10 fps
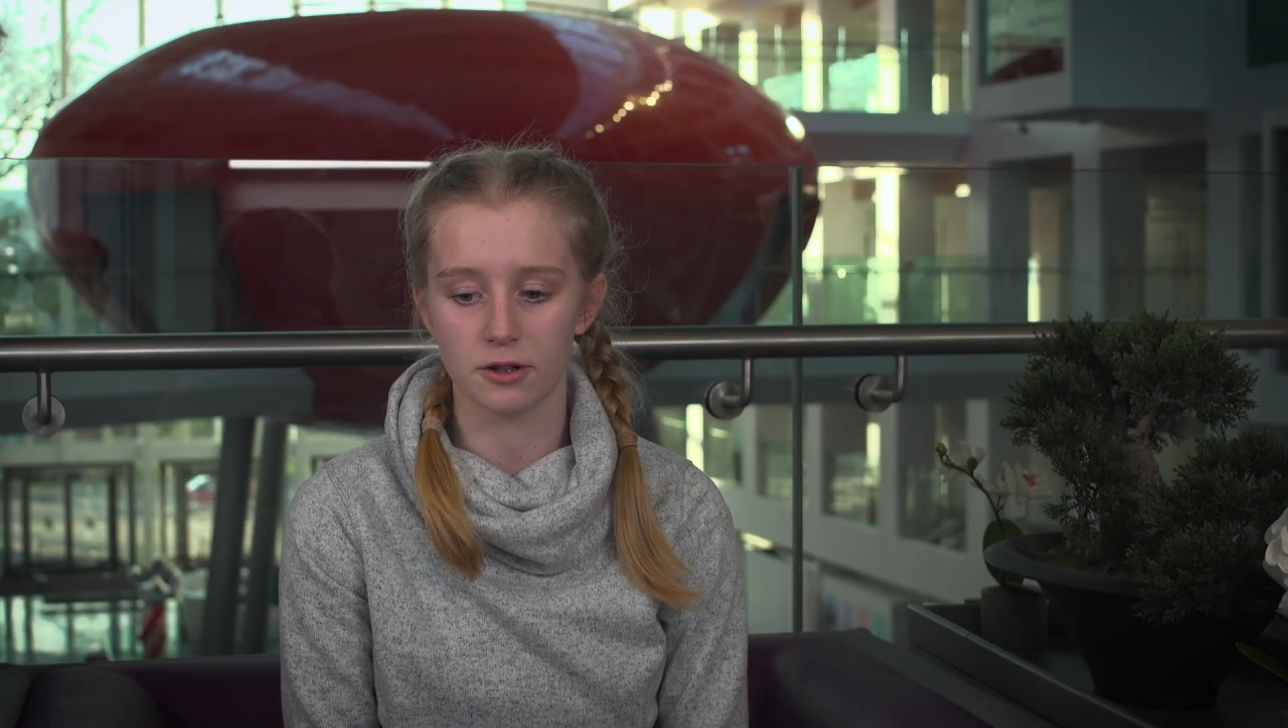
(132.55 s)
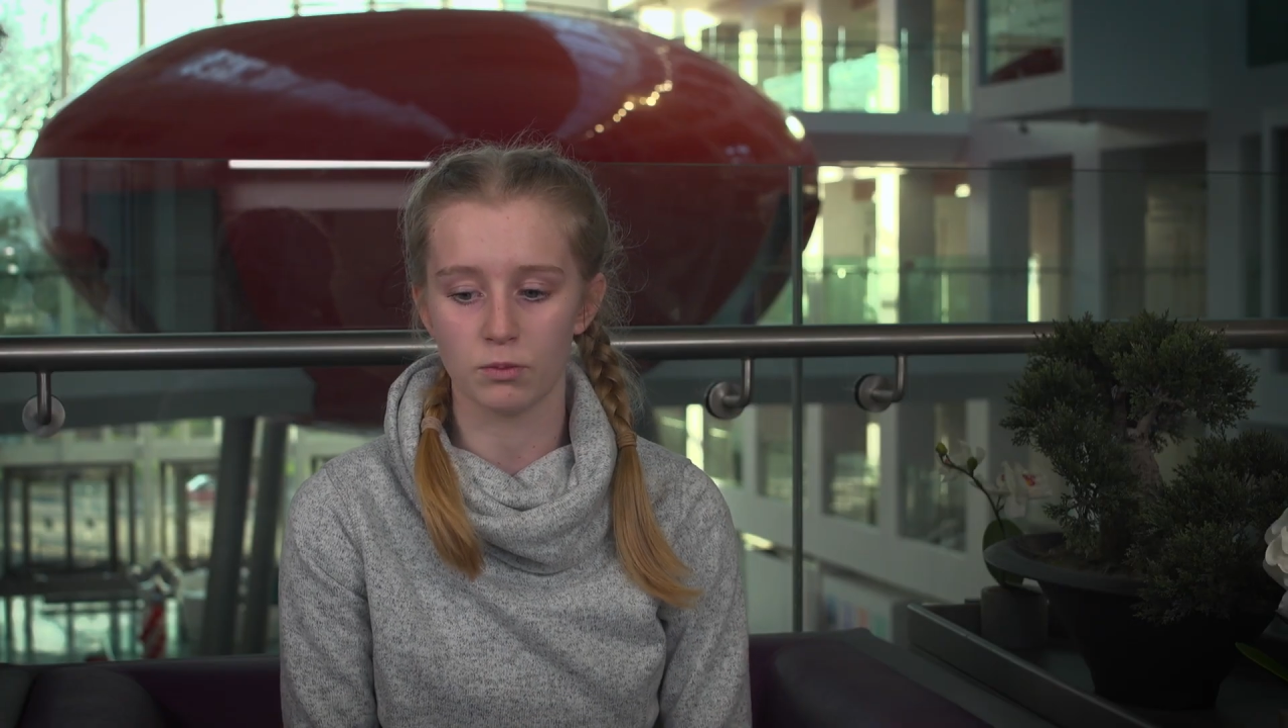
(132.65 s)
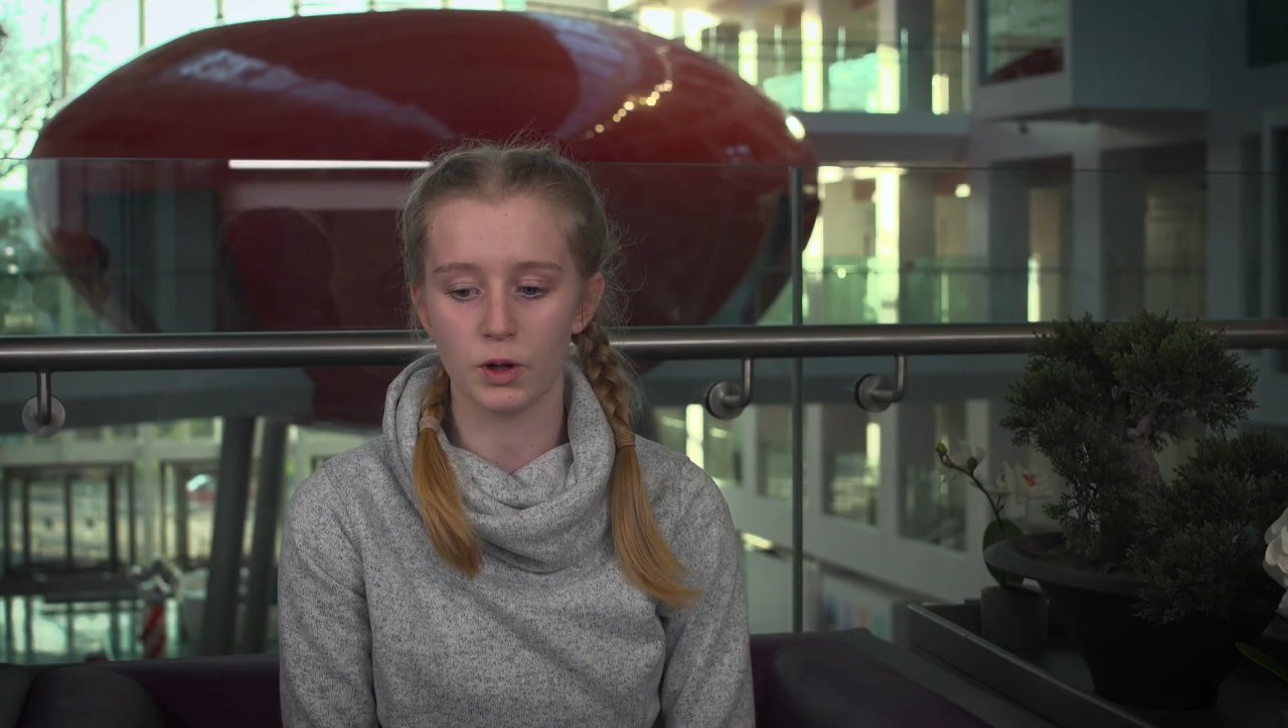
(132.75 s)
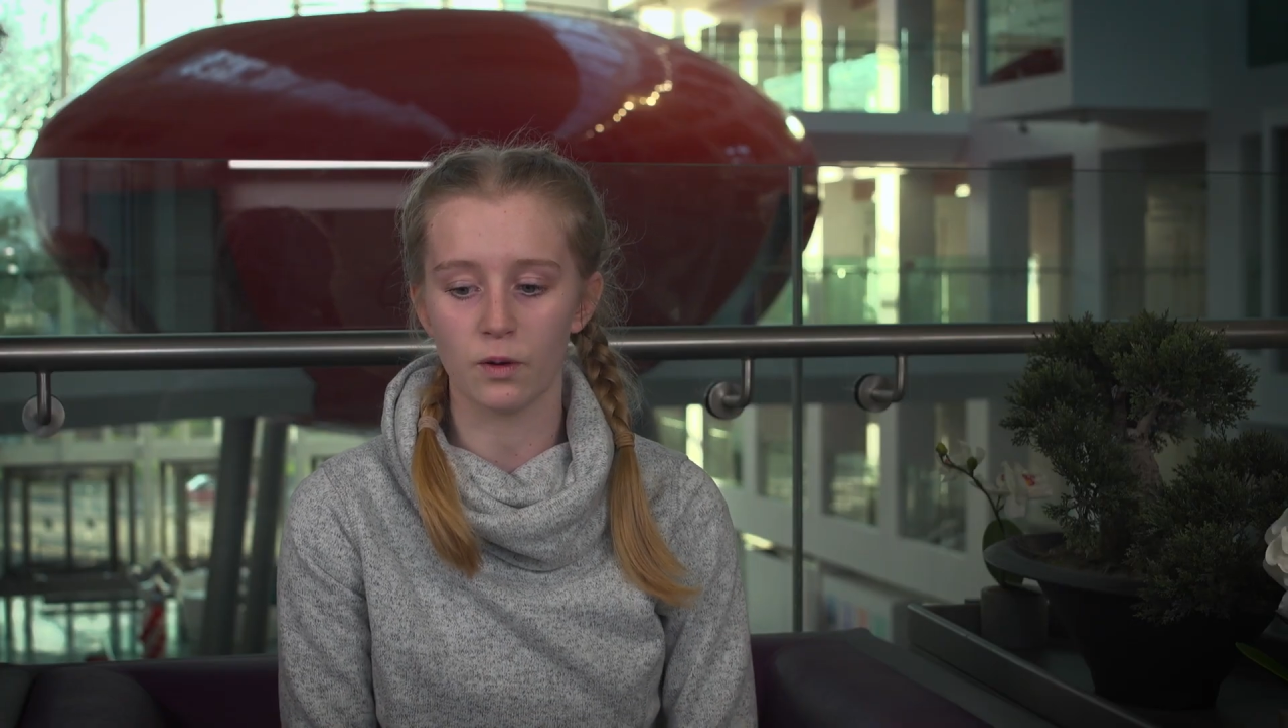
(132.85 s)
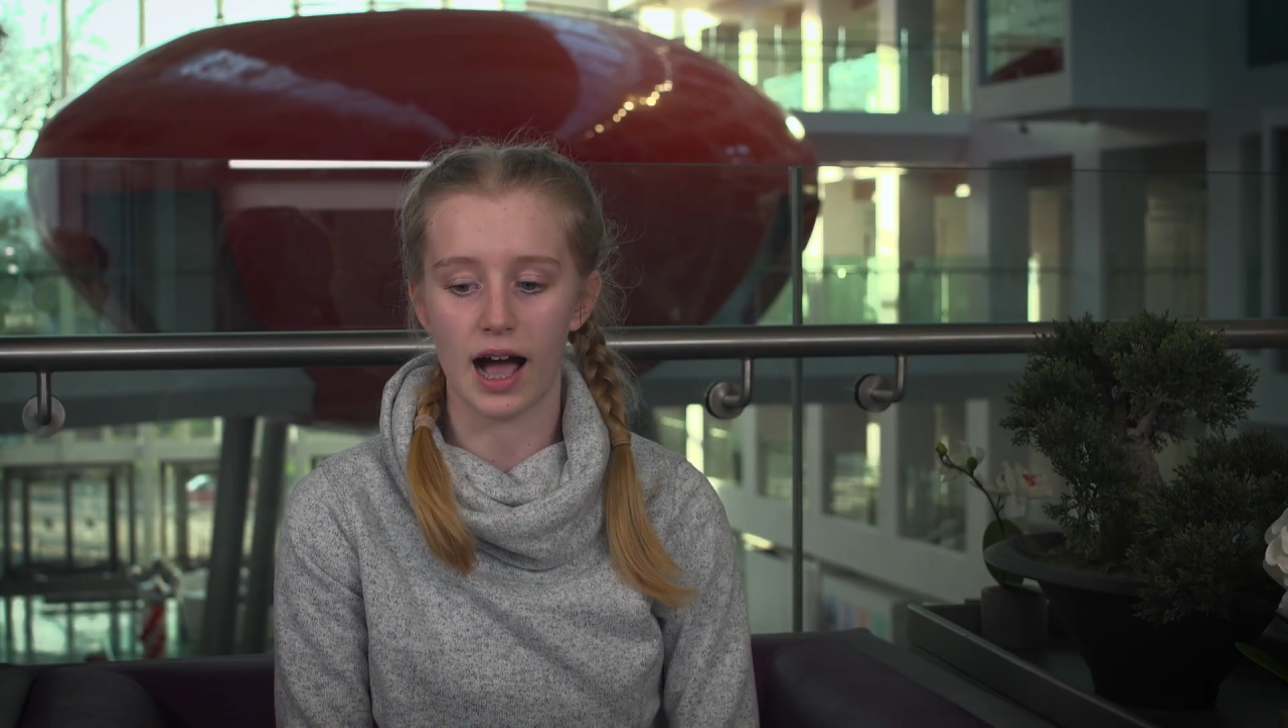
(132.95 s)

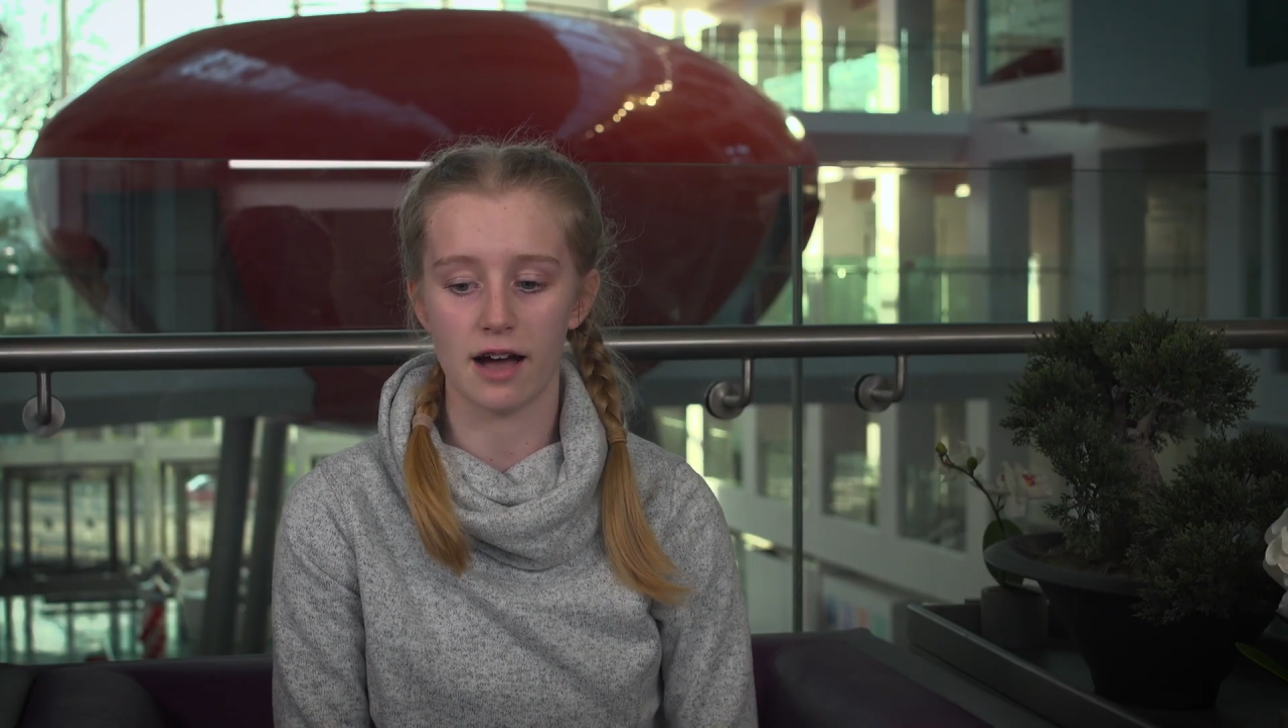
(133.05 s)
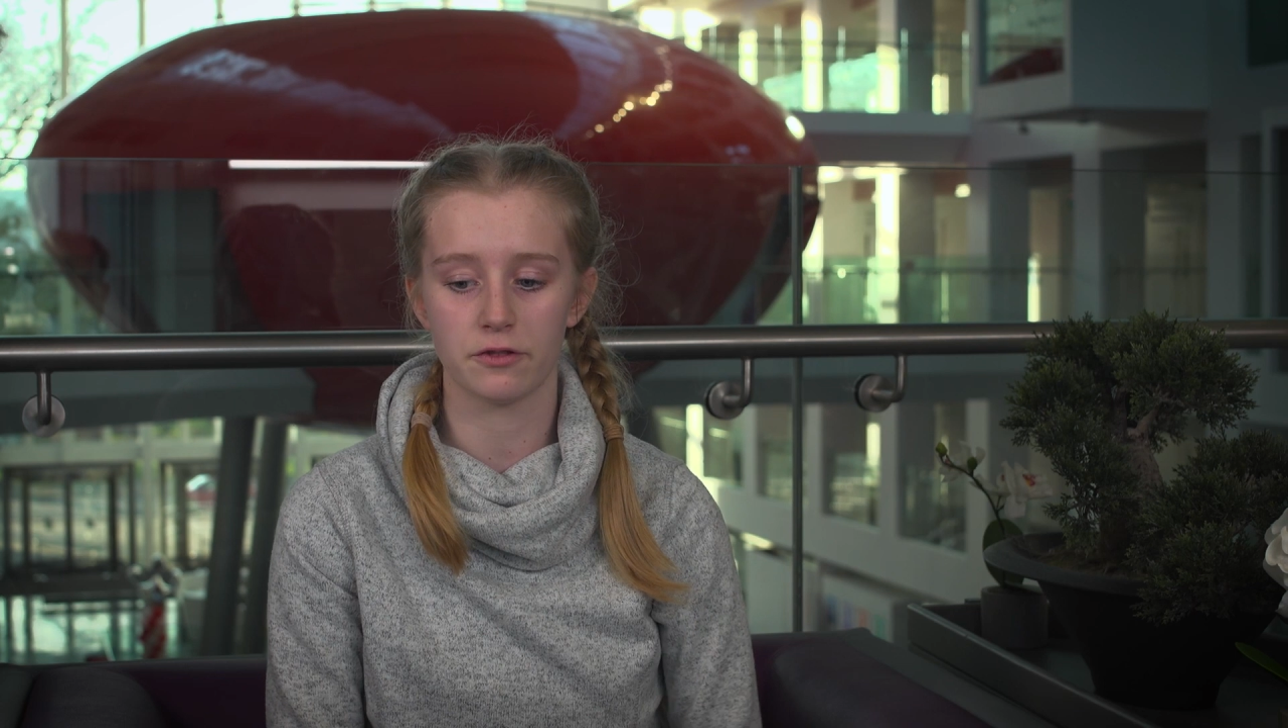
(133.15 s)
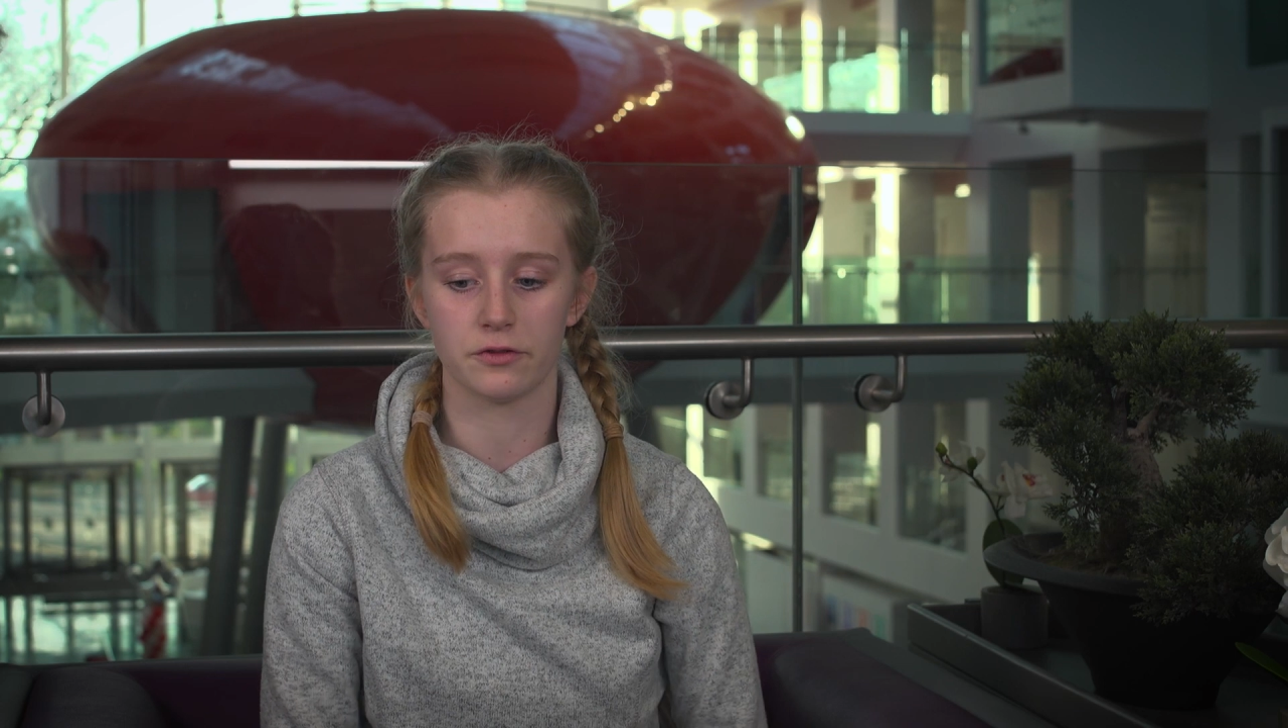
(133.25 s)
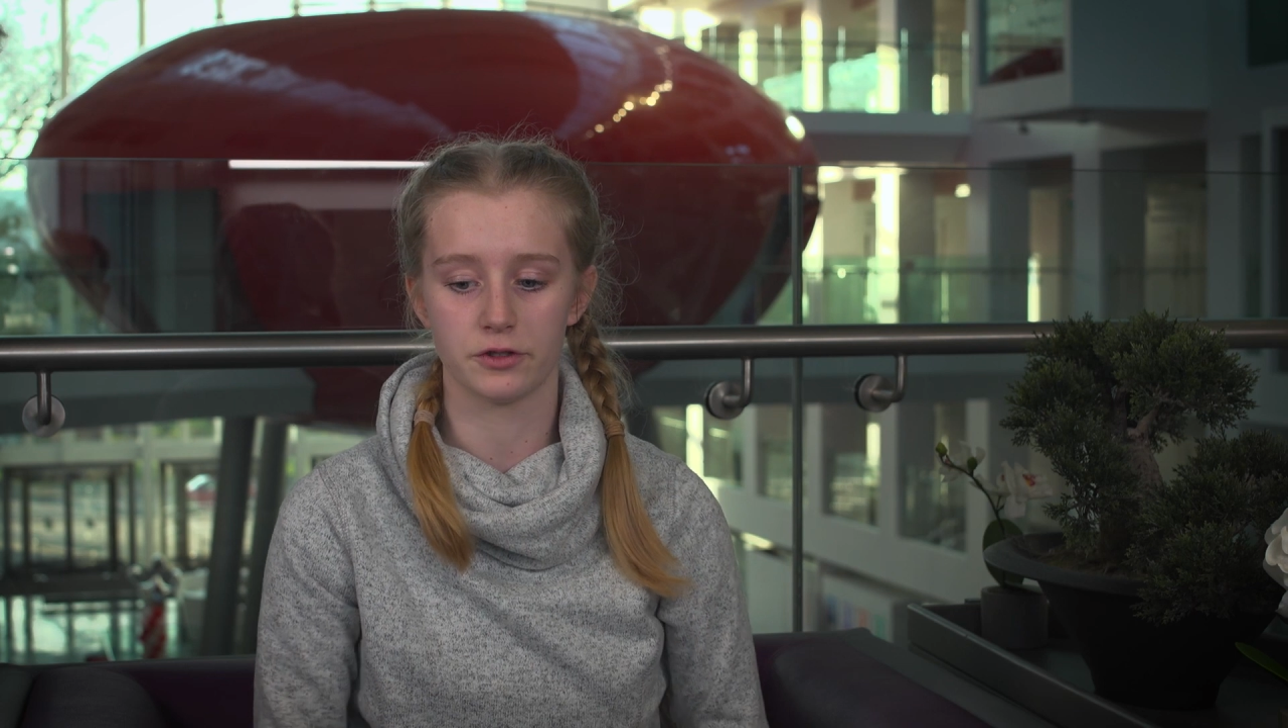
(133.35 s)
we'll have